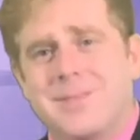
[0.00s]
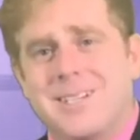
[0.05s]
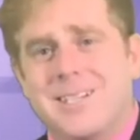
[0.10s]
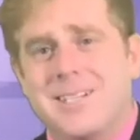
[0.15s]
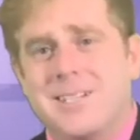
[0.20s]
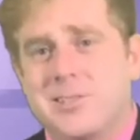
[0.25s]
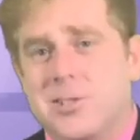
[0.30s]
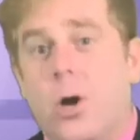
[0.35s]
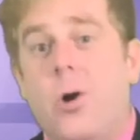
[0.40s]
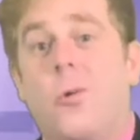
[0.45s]

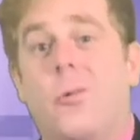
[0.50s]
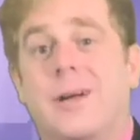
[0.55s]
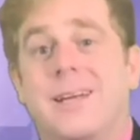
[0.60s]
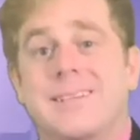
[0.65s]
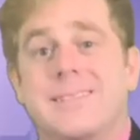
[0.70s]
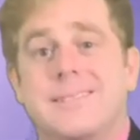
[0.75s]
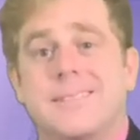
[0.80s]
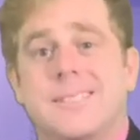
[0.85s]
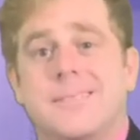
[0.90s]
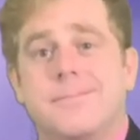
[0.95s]
And as
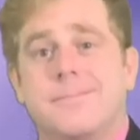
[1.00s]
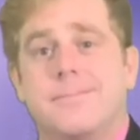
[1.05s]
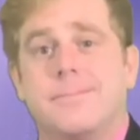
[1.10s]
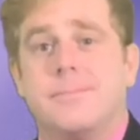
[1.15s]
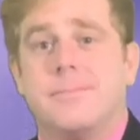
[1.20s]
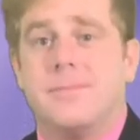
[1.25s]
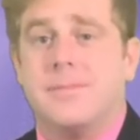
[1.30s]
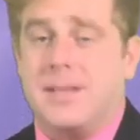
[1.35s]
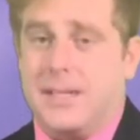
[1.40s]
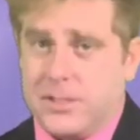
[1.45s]
always,
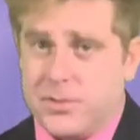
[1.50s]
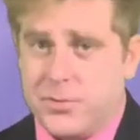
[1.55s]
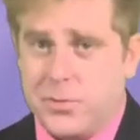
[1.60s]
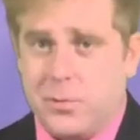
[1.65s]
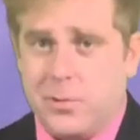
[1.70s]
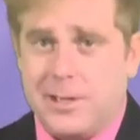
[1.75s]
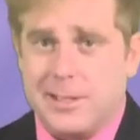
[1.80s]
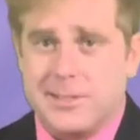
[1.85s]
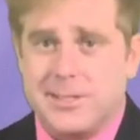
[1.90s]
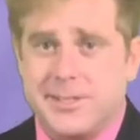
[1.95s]
thanks for
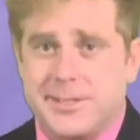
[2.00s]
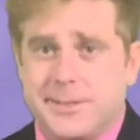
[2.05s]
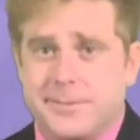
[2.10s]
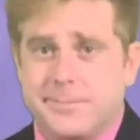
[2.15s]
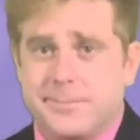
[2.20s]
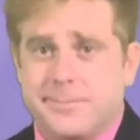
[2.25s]
watching.